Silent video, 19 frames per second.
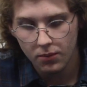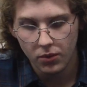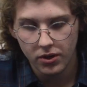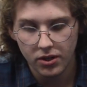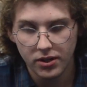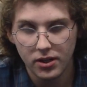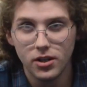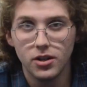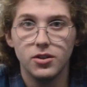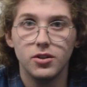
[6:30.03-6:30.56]
What
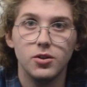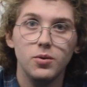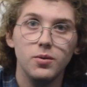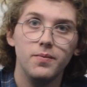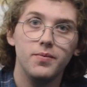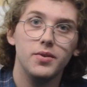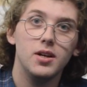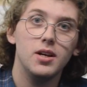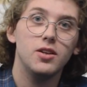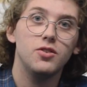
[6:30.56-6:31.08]
you're going to do
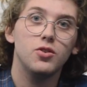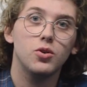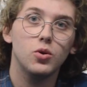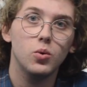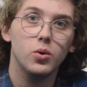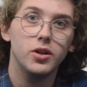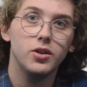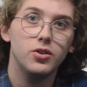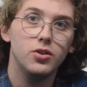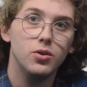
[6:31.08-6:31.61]
is you're
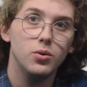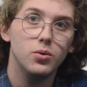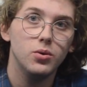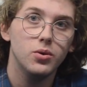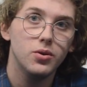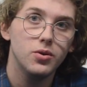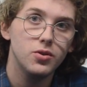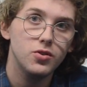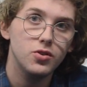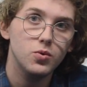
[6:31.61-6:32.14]
going to
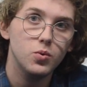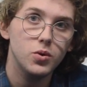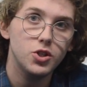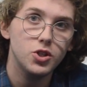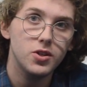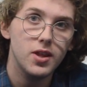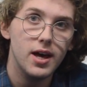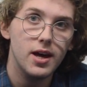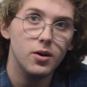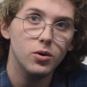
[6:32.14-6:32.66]

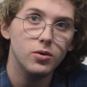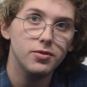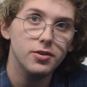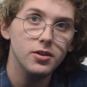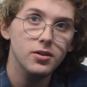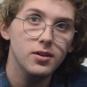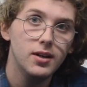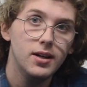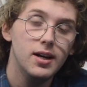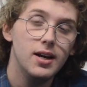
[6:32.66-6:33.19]
switch that
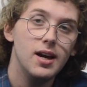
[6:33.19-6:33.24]
over,